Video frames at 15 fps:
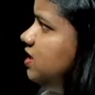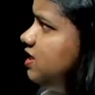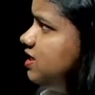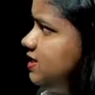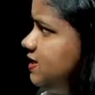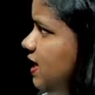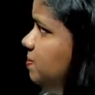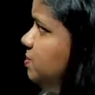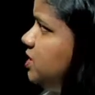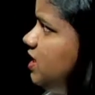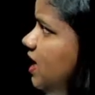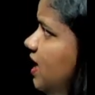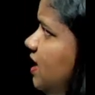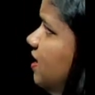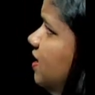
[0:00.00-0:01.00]
the steps
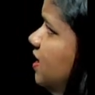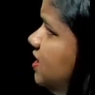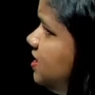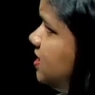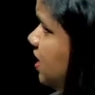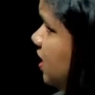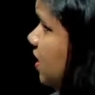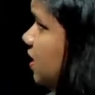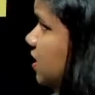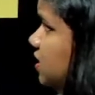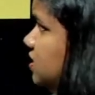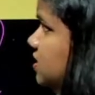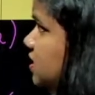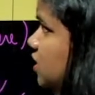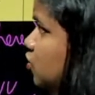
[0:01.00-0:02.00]
taken is,
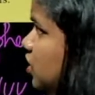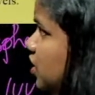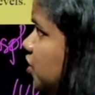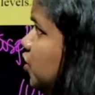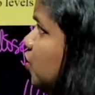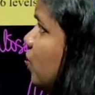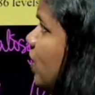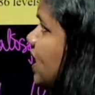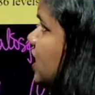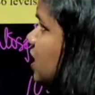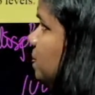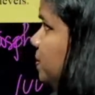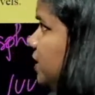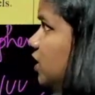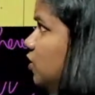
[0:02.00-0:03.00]
so the
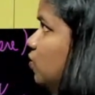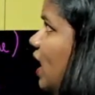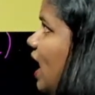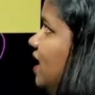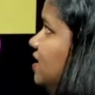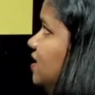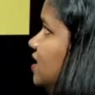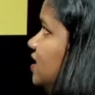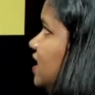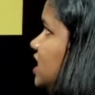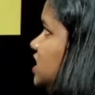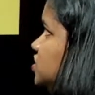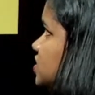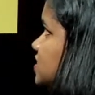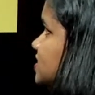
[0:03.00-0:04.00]
UNEP, United
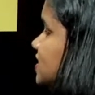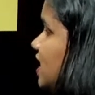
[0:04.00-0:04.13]
Nations